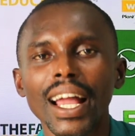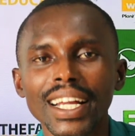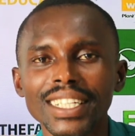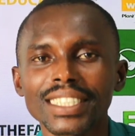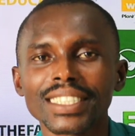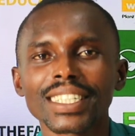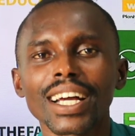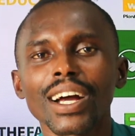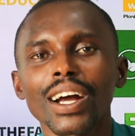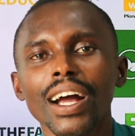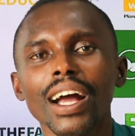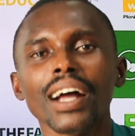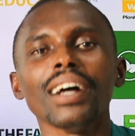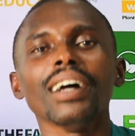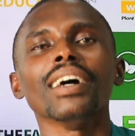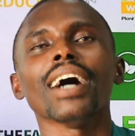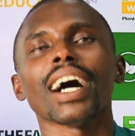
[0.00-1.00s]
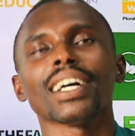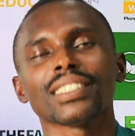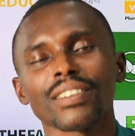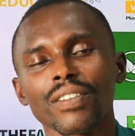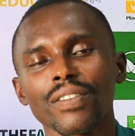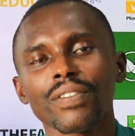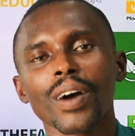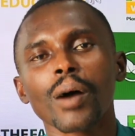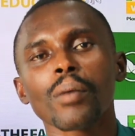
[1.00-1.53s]
and as
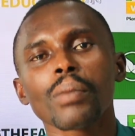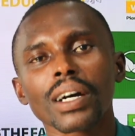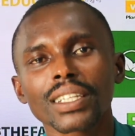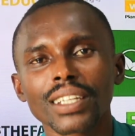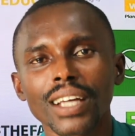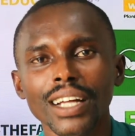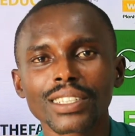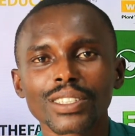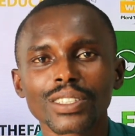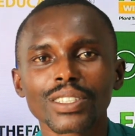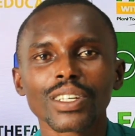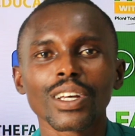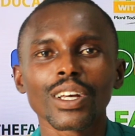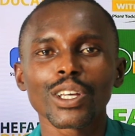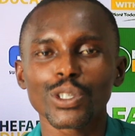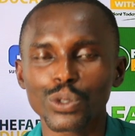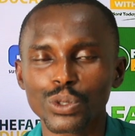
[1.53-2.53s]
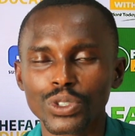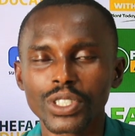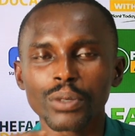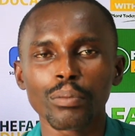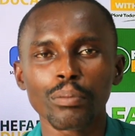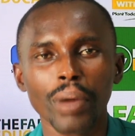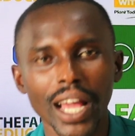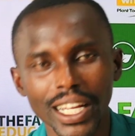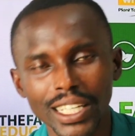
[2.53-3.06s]
a farmer that will
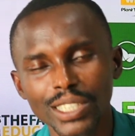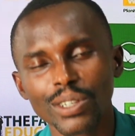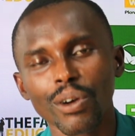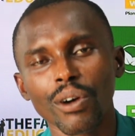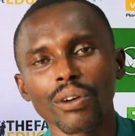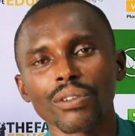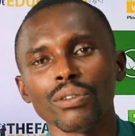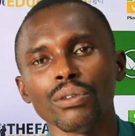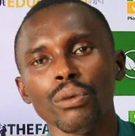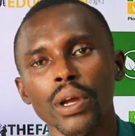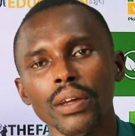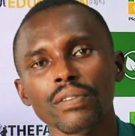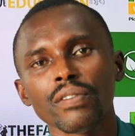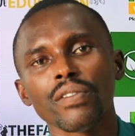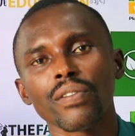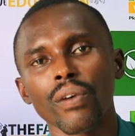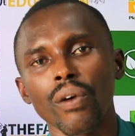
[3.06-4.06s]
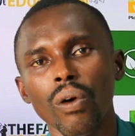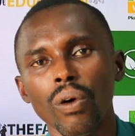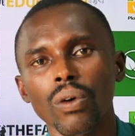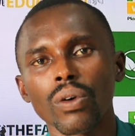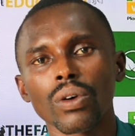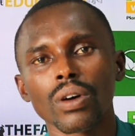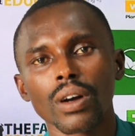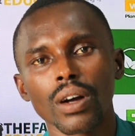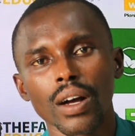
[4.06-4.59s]
depend on
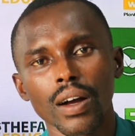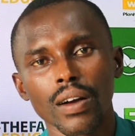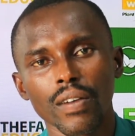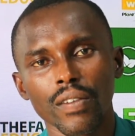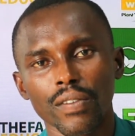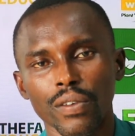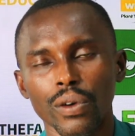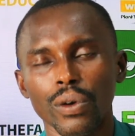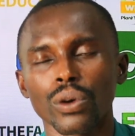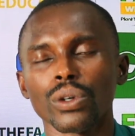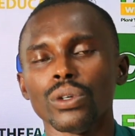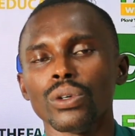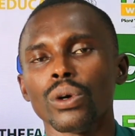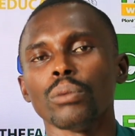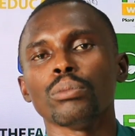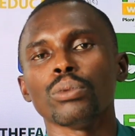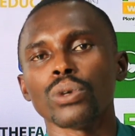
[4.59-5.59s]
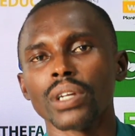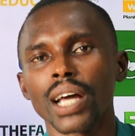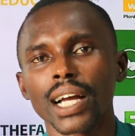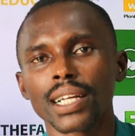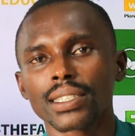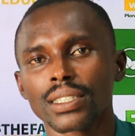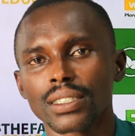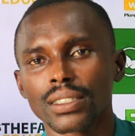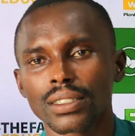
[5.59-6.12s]
rainfall for your
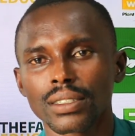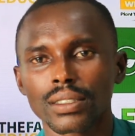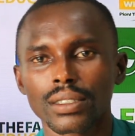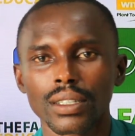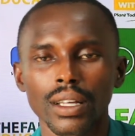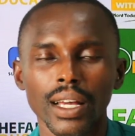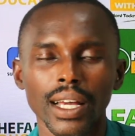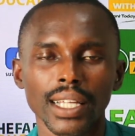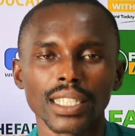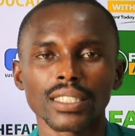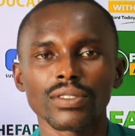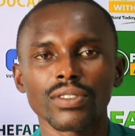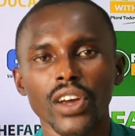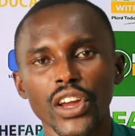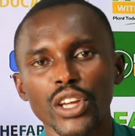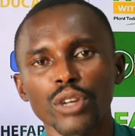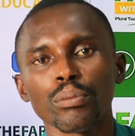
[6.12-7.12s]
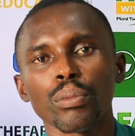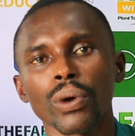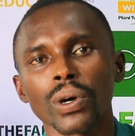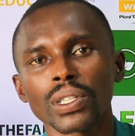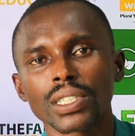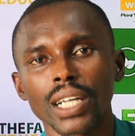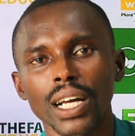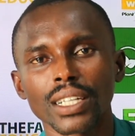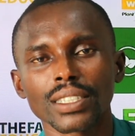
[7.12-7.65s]
production, it is very
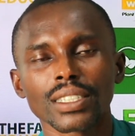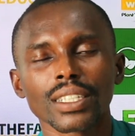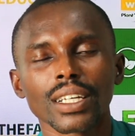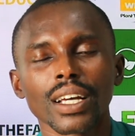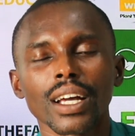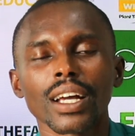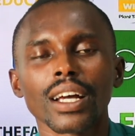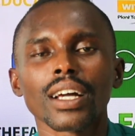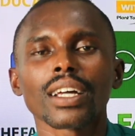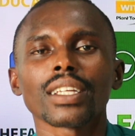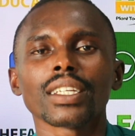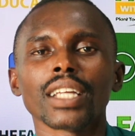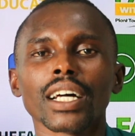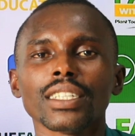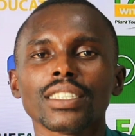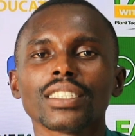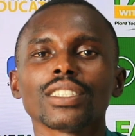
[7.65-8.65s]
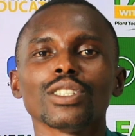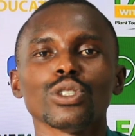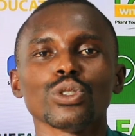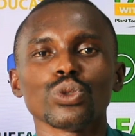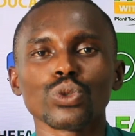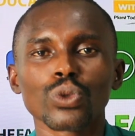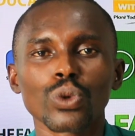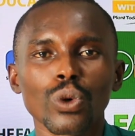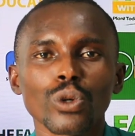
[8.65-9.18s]
important that
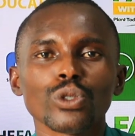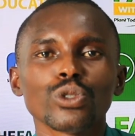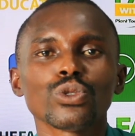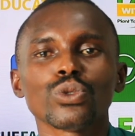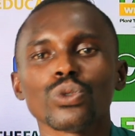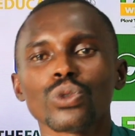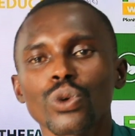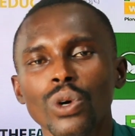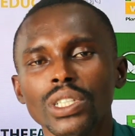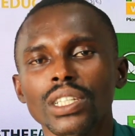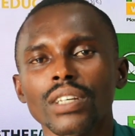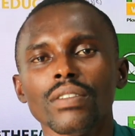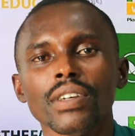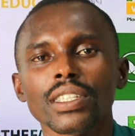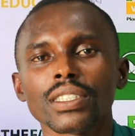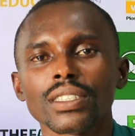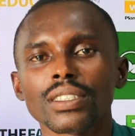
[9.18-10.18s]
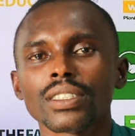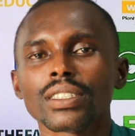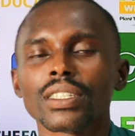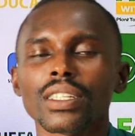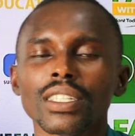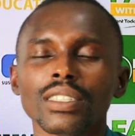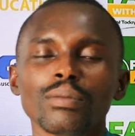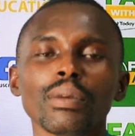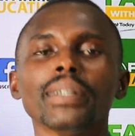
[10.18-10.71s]
you go through conservation
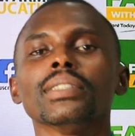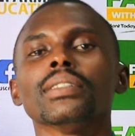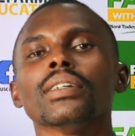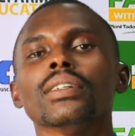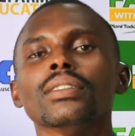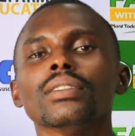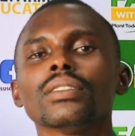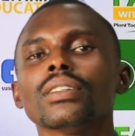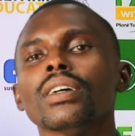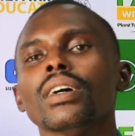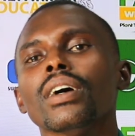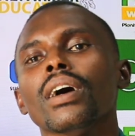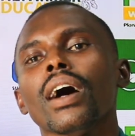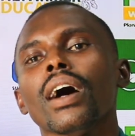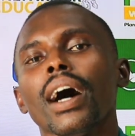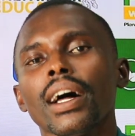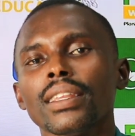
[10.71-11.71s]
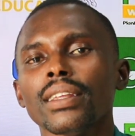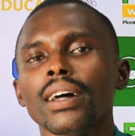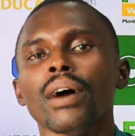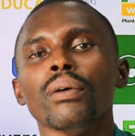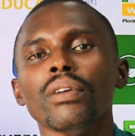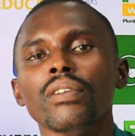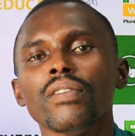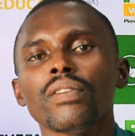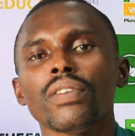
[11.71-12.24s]
tillage methods and the
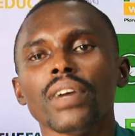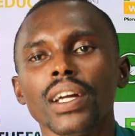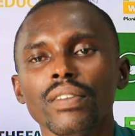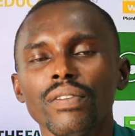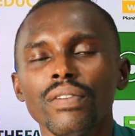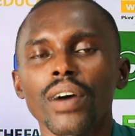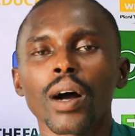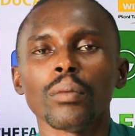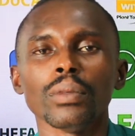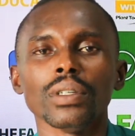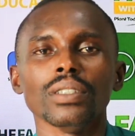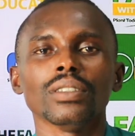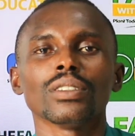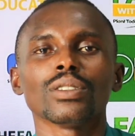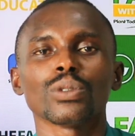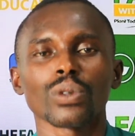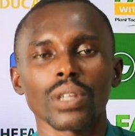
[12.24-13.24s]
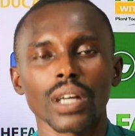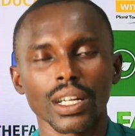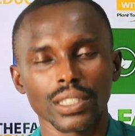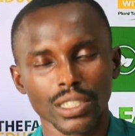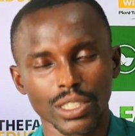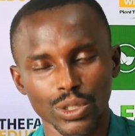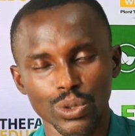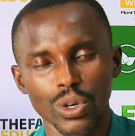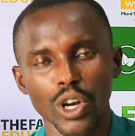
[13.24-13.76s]
rain-fed farming, so that
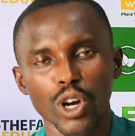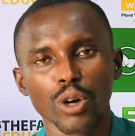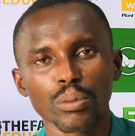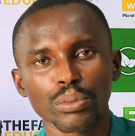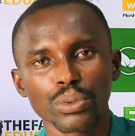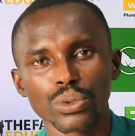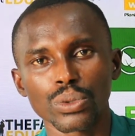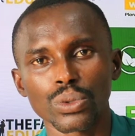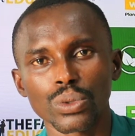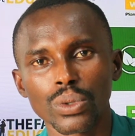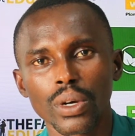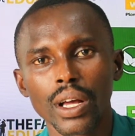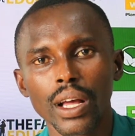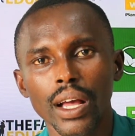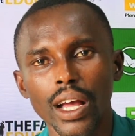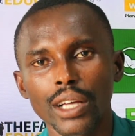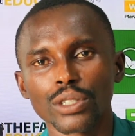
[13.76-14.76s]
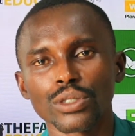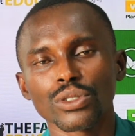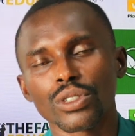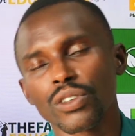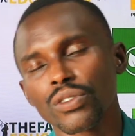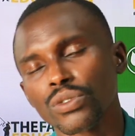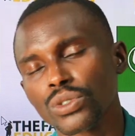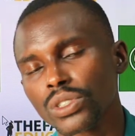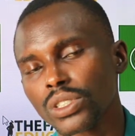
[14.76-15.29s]
it will help you
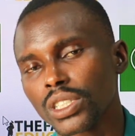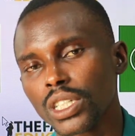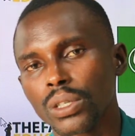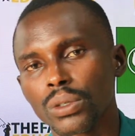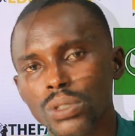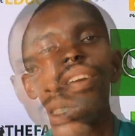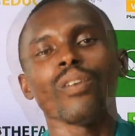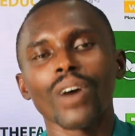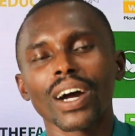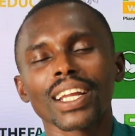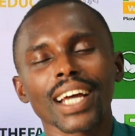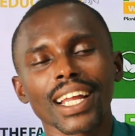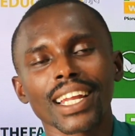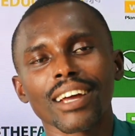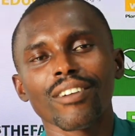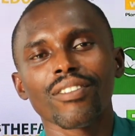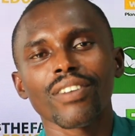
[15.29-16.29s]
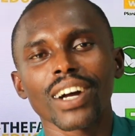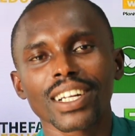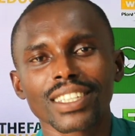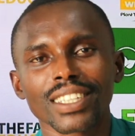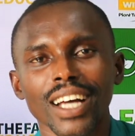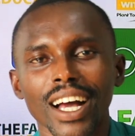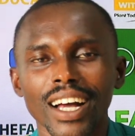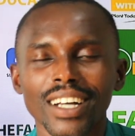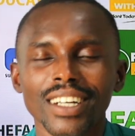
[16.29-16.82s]
ensure food security. One other
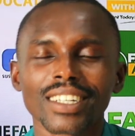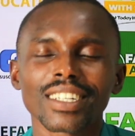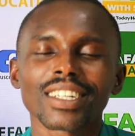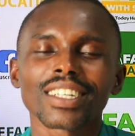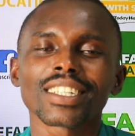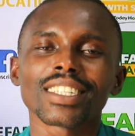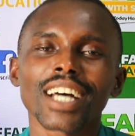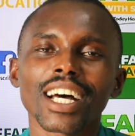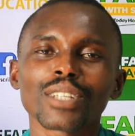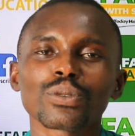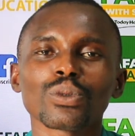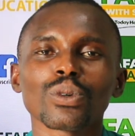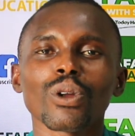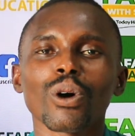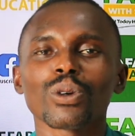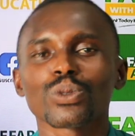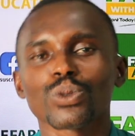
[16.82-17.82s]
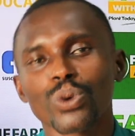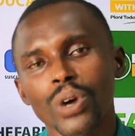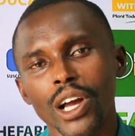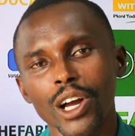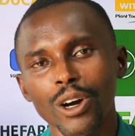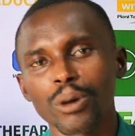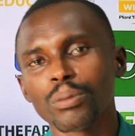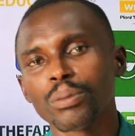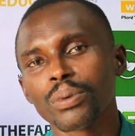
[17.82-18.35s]
factor that will also
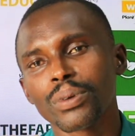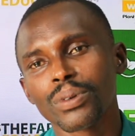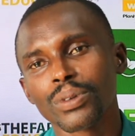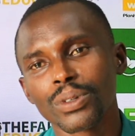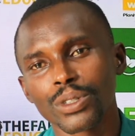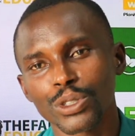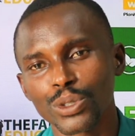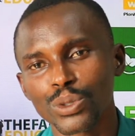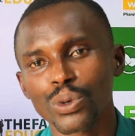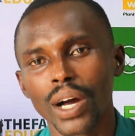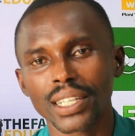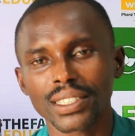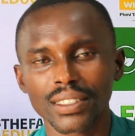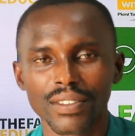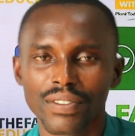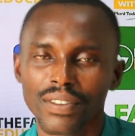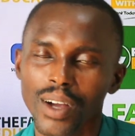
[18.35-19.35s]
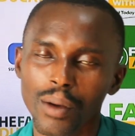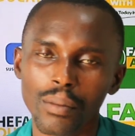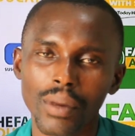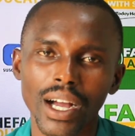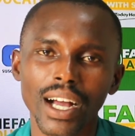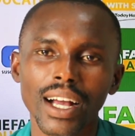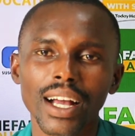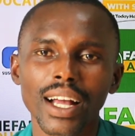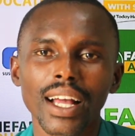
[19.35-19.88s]
help you as a
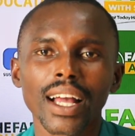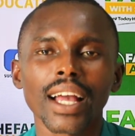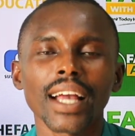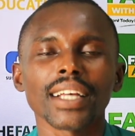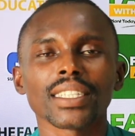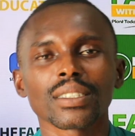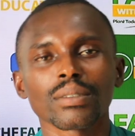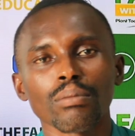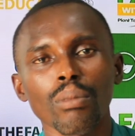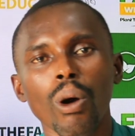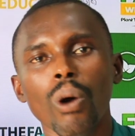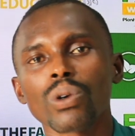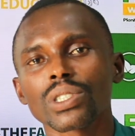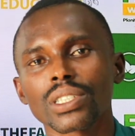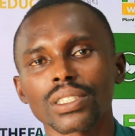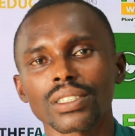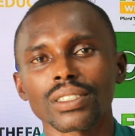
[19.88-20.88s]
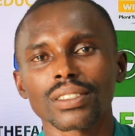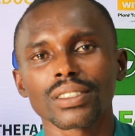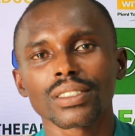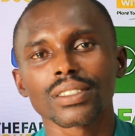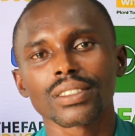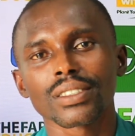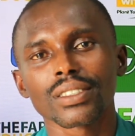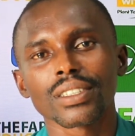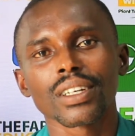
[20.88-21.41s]
farmer is mulching.
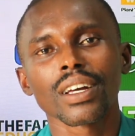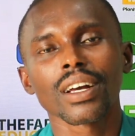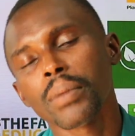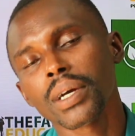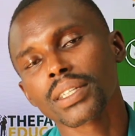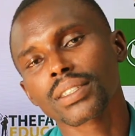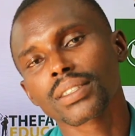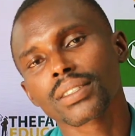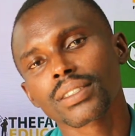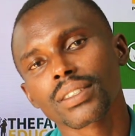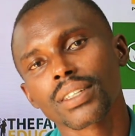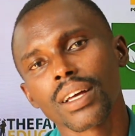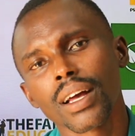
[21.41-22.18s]
Farmers